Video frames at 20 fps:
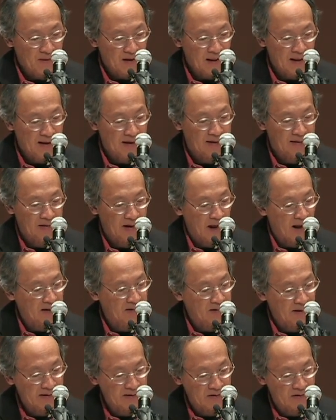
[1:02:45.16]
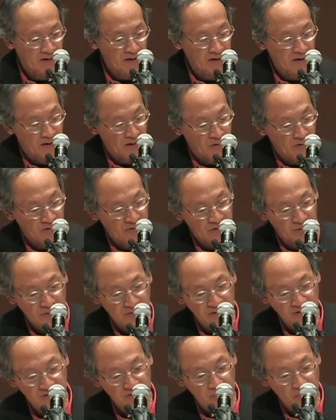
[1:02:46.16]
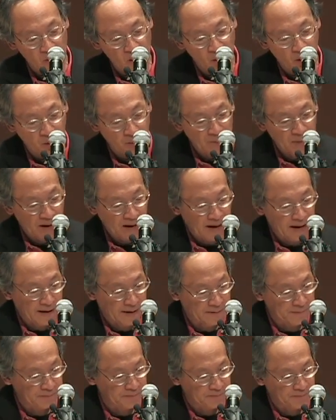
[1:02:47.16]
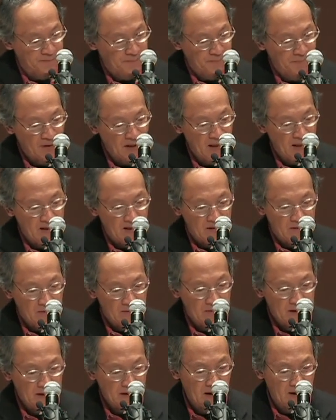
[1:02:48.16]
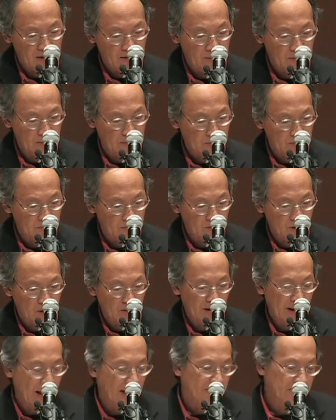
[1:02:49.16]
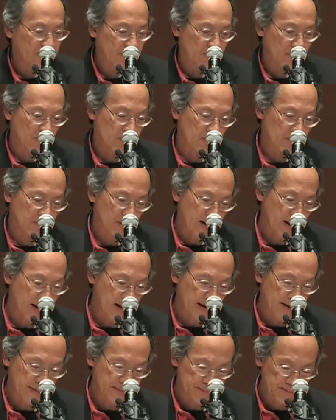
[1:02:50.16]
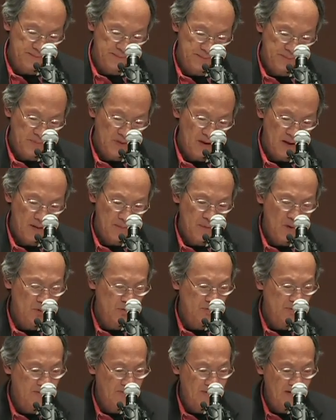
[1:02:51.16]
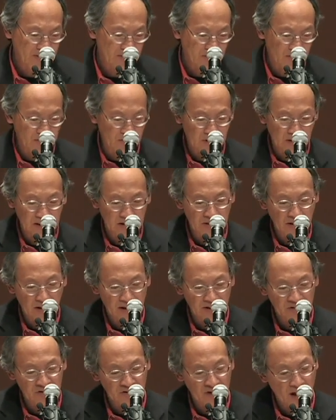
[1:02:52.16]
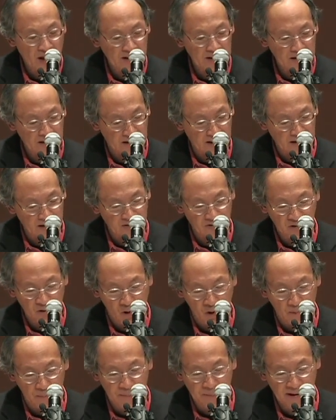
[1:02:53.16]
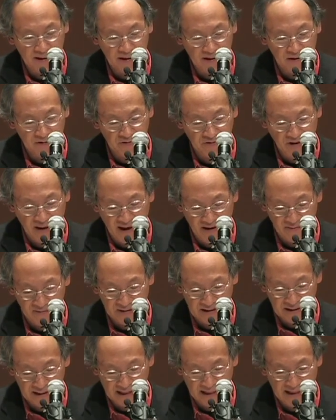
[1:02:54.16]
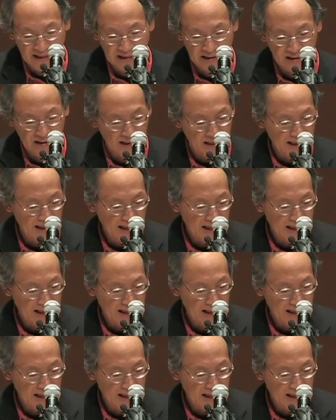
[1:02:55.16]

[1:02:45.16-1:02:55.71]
And I'd like to close with this poem that I wrote after the poetry festival in China. It's called Pig's Heaven Inn.